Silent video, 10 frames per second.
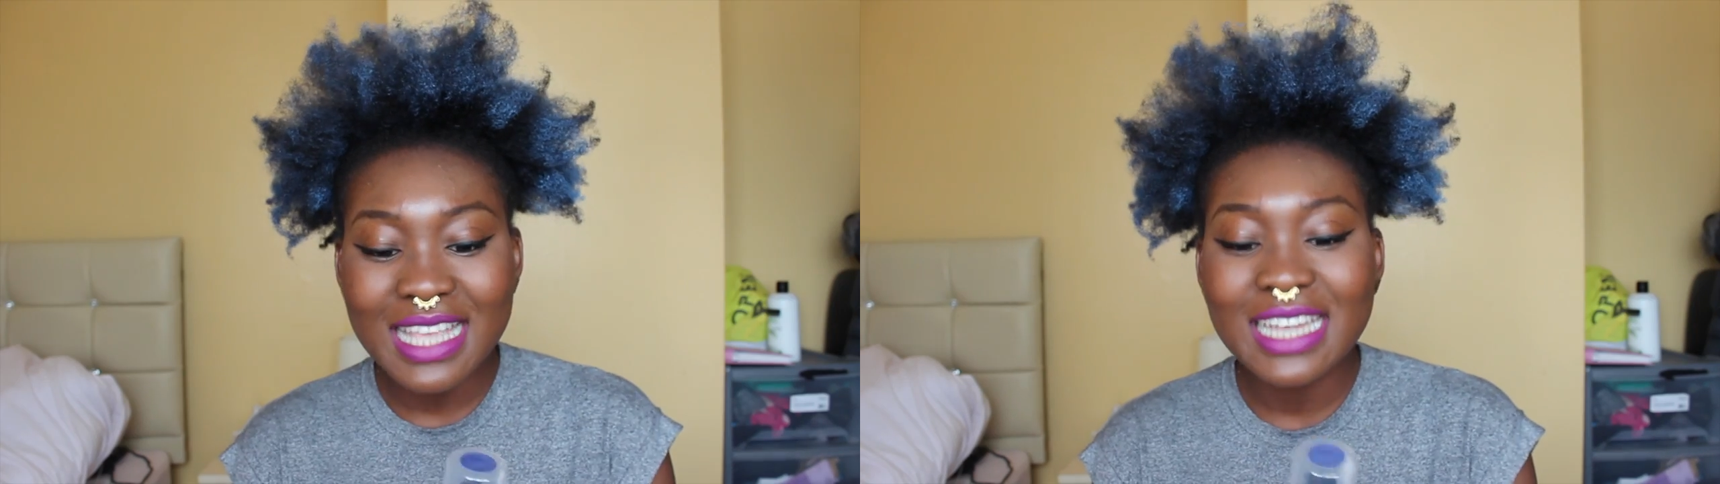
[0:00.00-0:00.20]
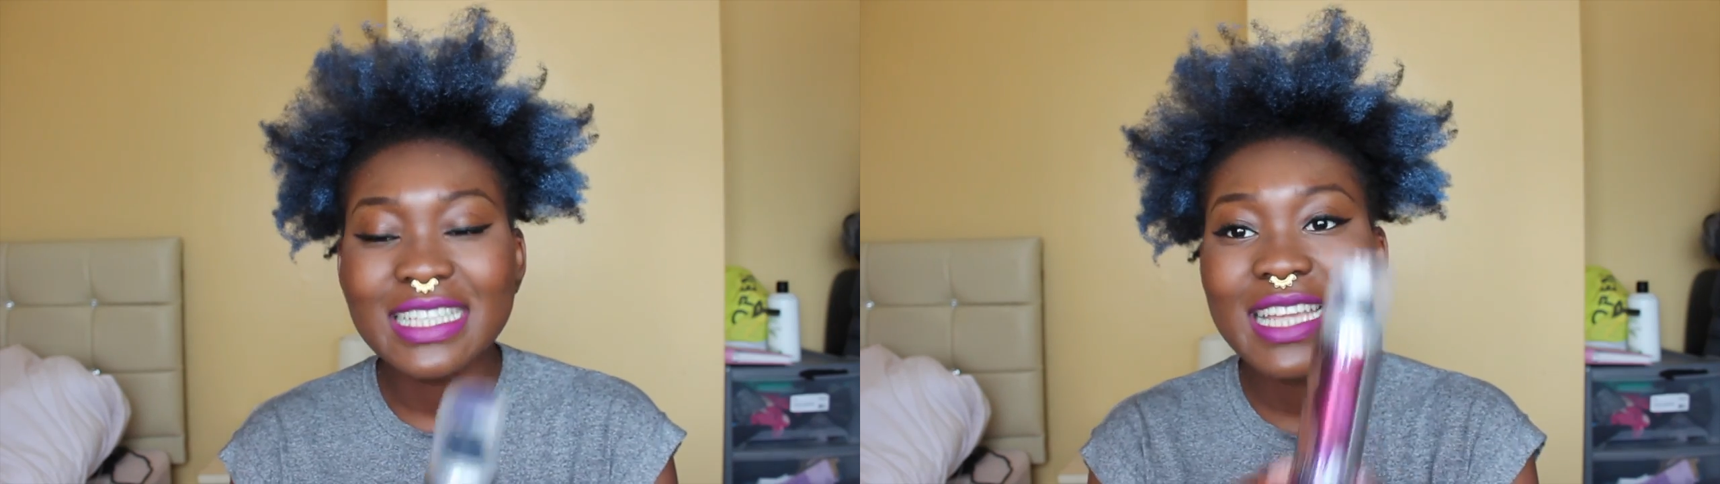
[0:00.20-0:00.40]

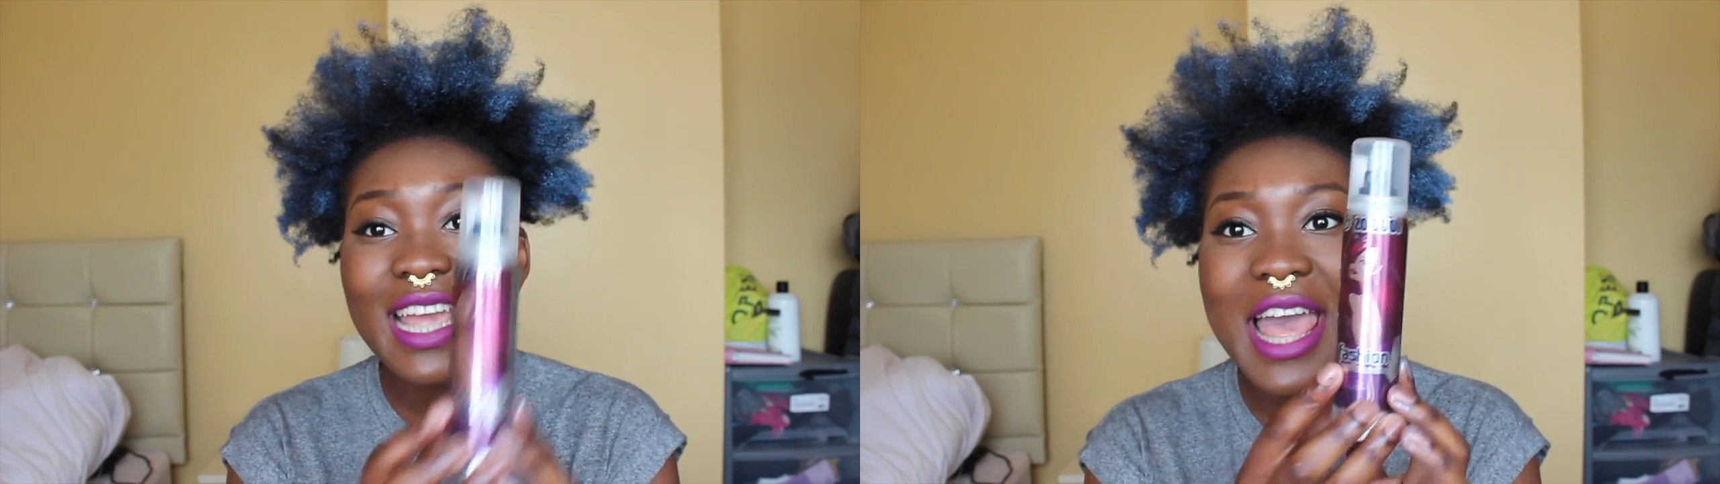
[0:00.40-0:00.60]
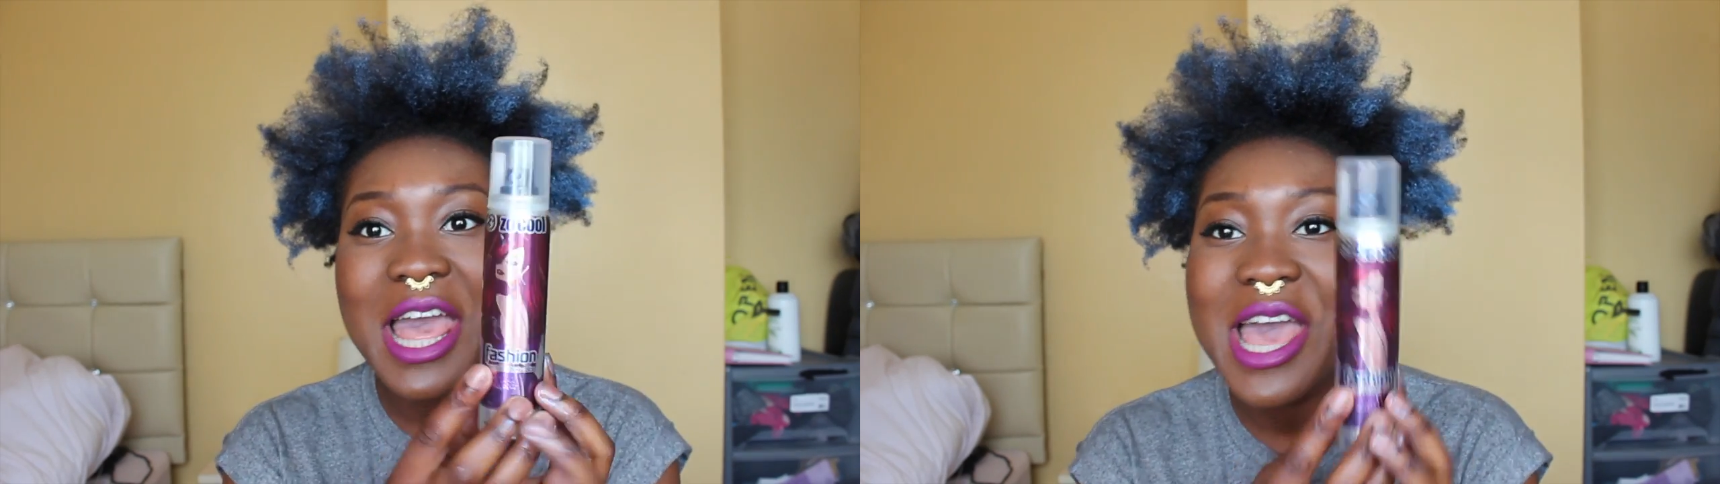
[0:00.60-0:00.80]
it's
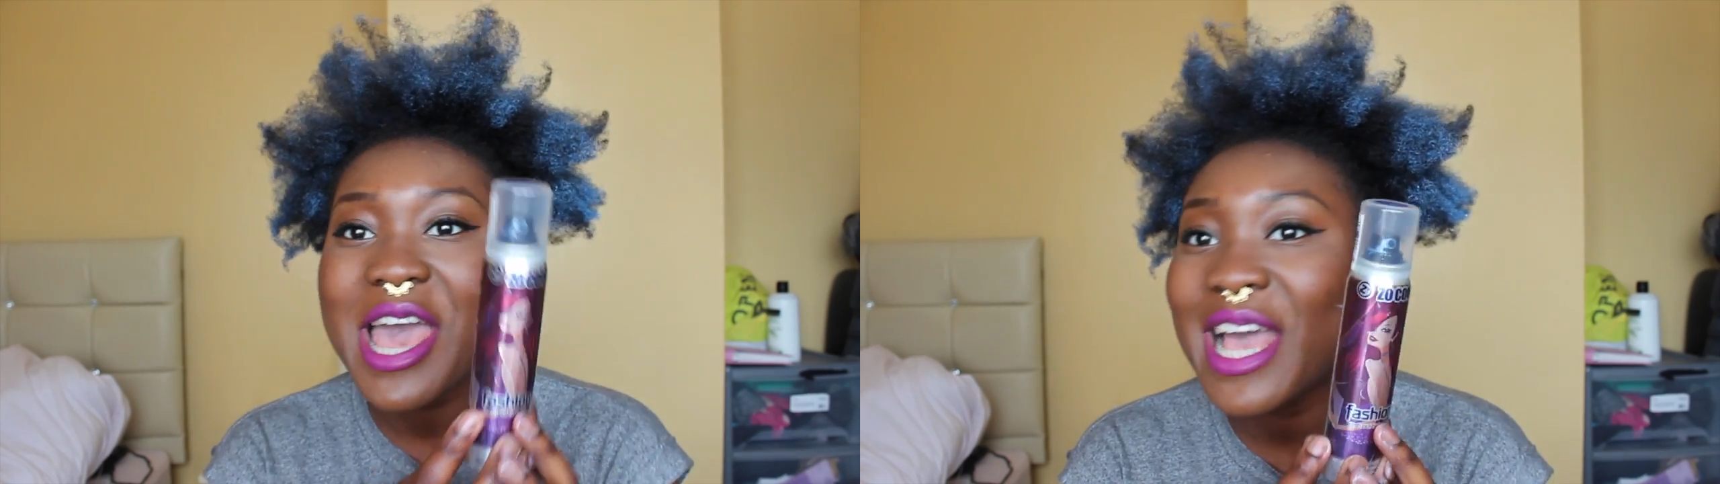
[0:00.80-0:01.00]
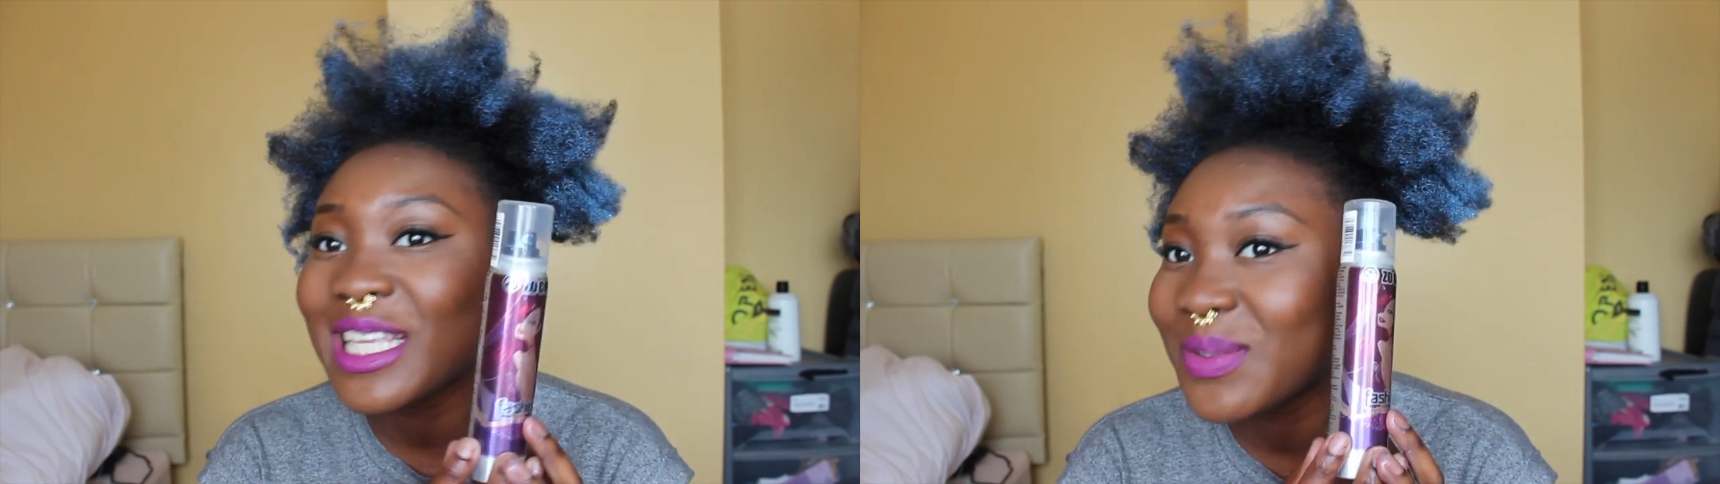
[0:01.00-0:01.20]
actually a
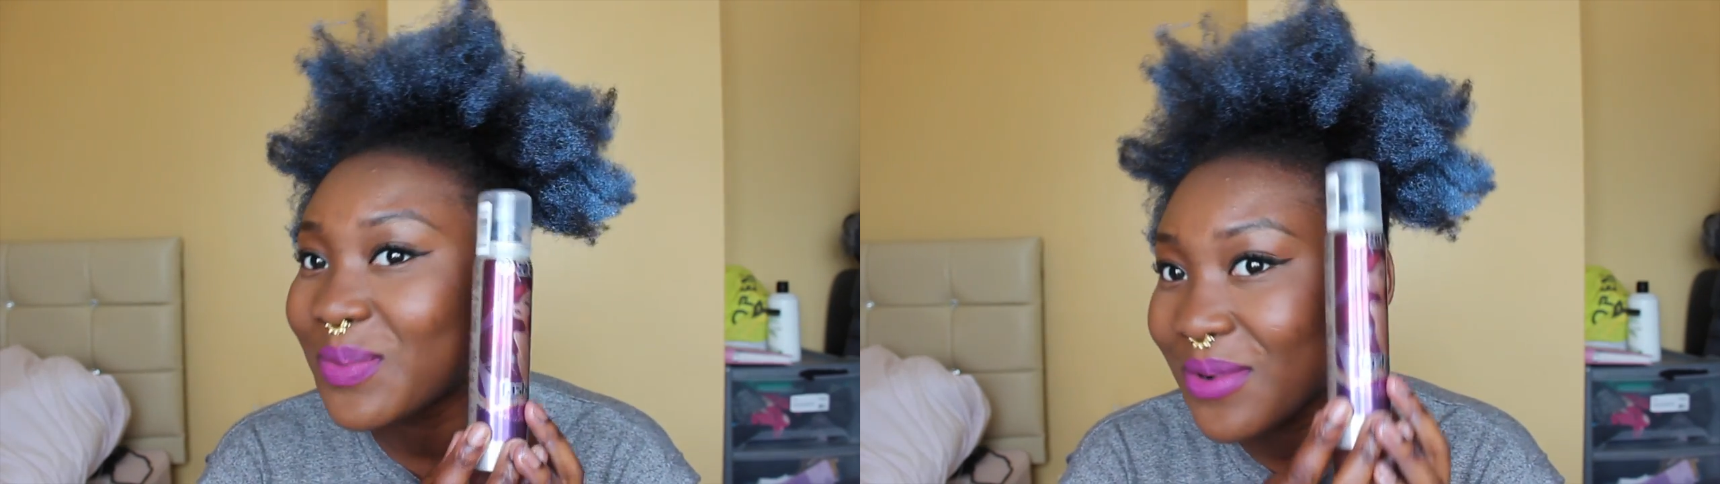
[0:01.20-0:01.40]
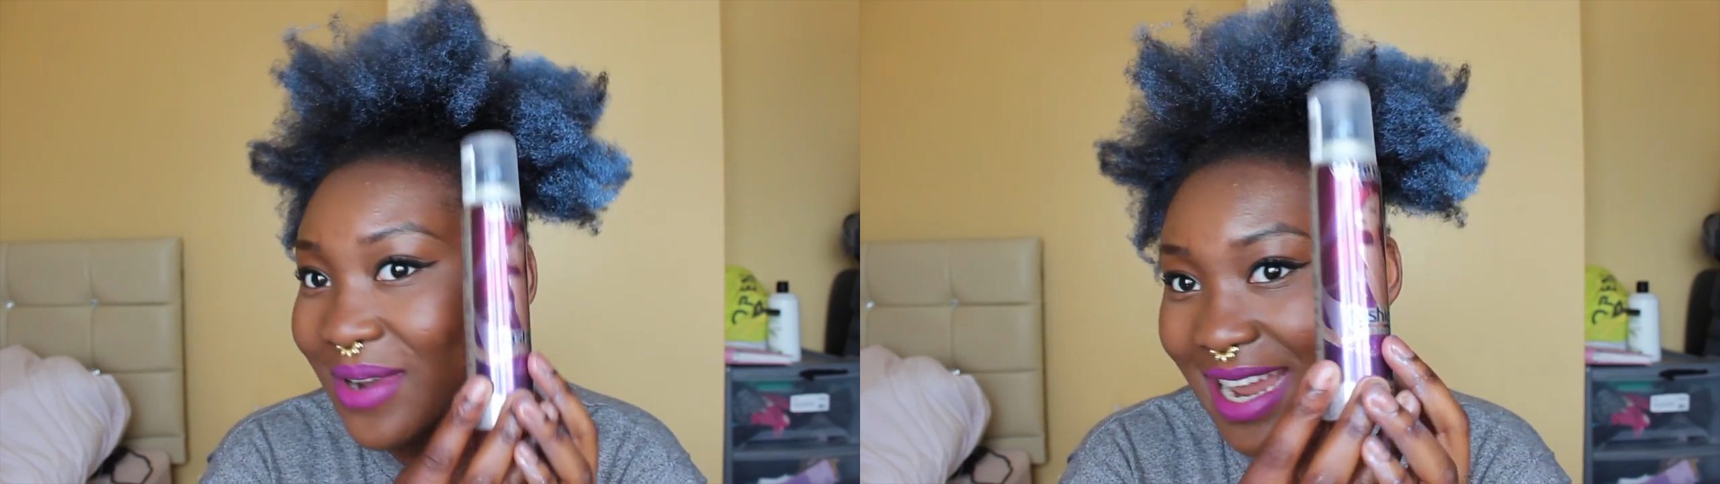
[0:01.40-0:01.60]

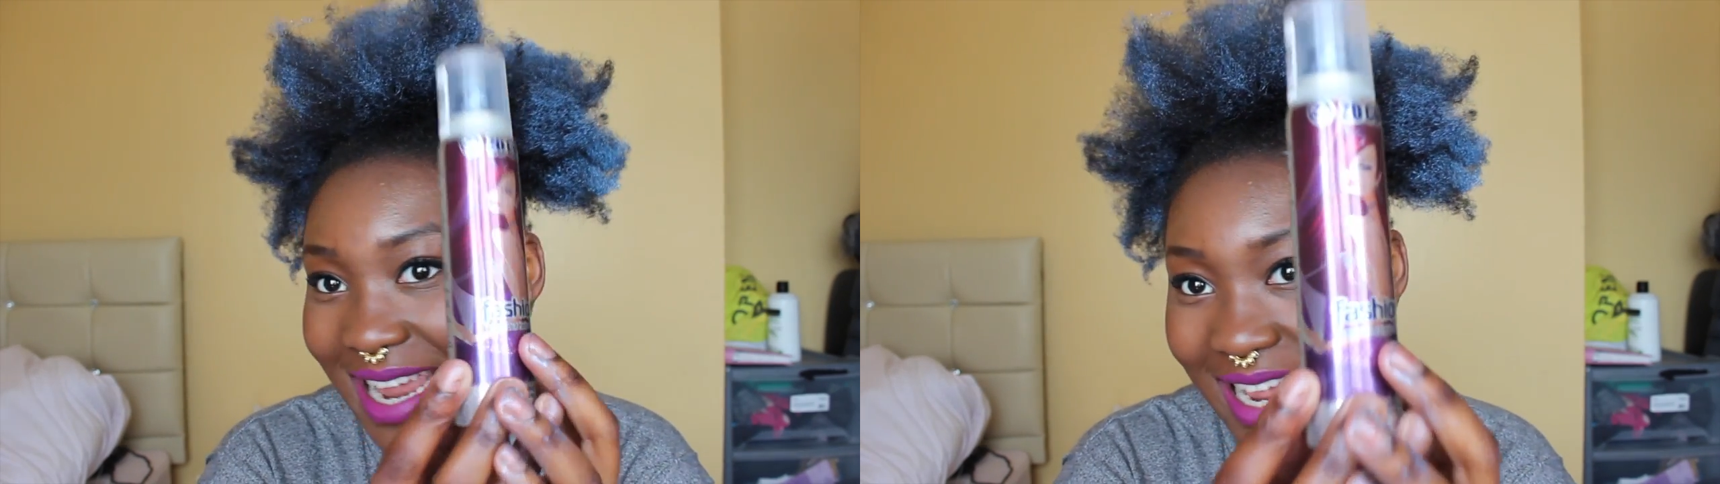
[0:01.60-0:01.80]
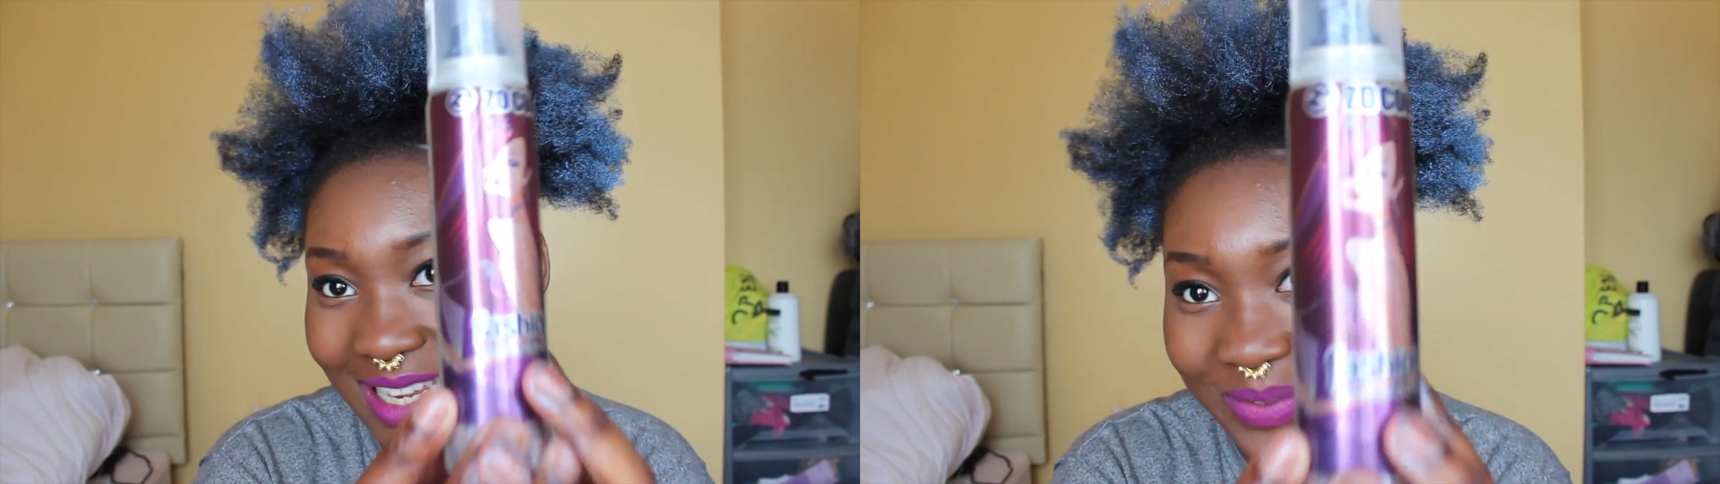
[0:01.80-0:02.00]

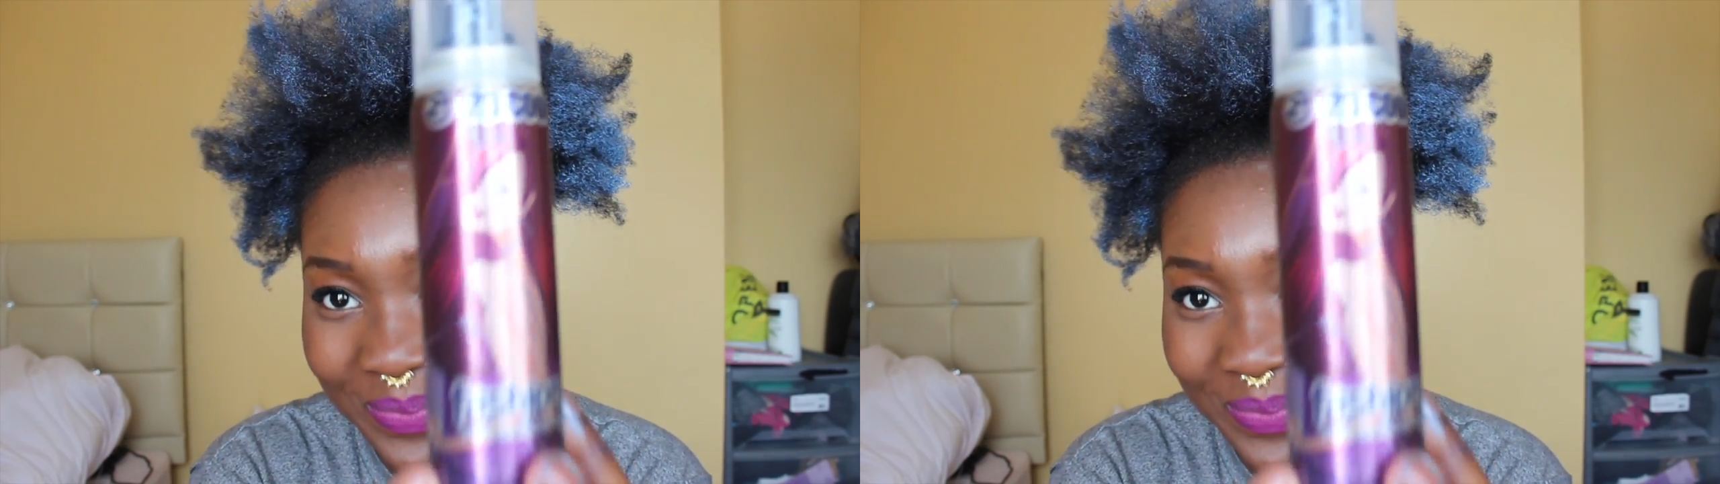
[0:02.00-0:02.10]
hairspray.